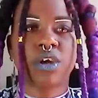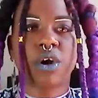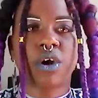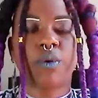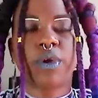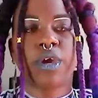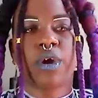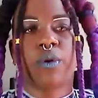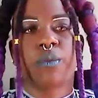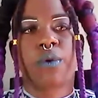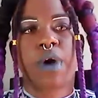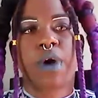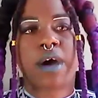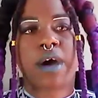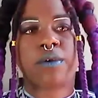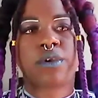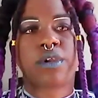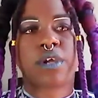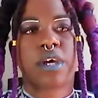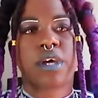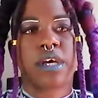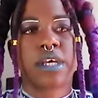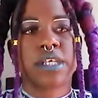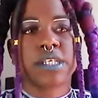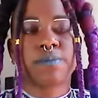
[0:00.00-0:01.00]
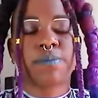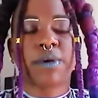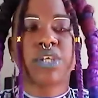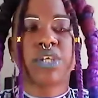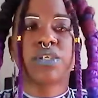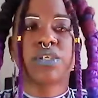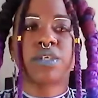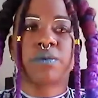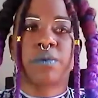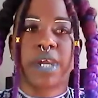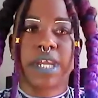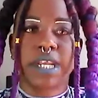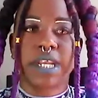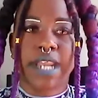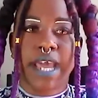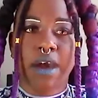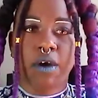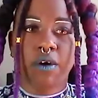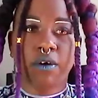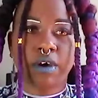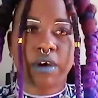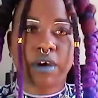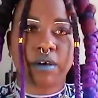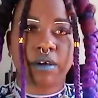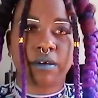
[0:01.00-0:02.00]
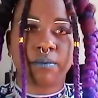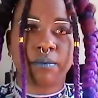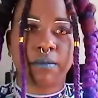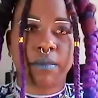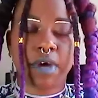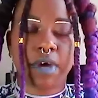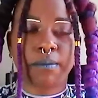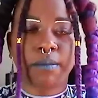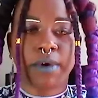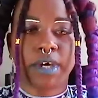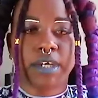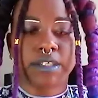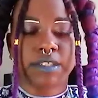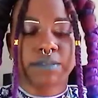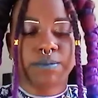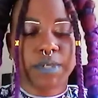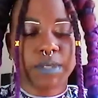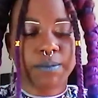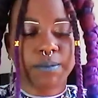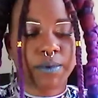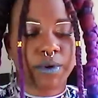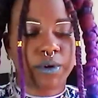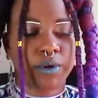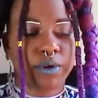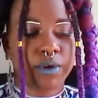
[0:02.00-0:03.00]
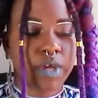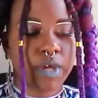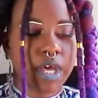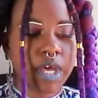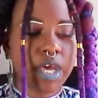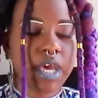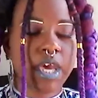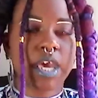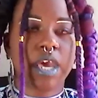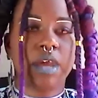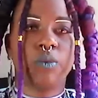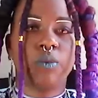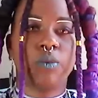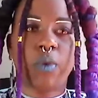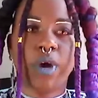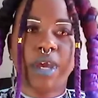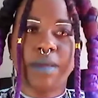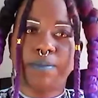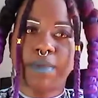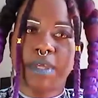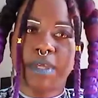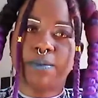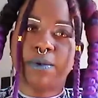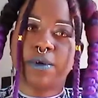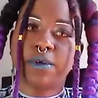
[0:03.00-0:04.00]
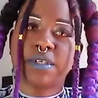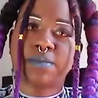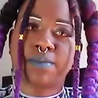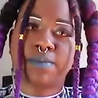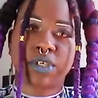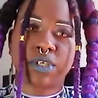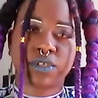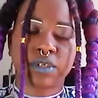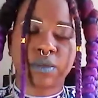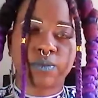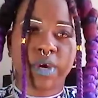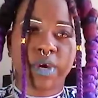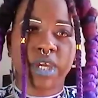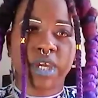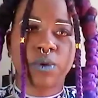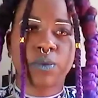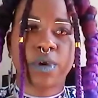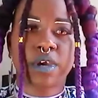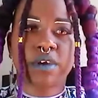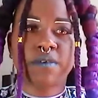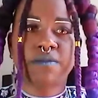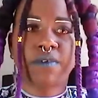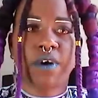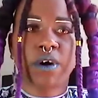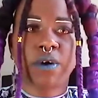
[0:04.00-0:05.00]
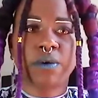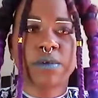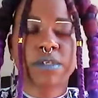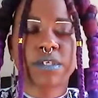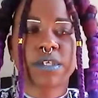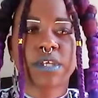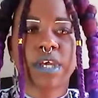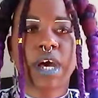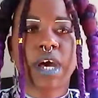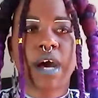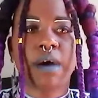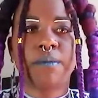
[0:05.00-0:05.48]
going around, especially right now amongst people and white people, especially white queer folks,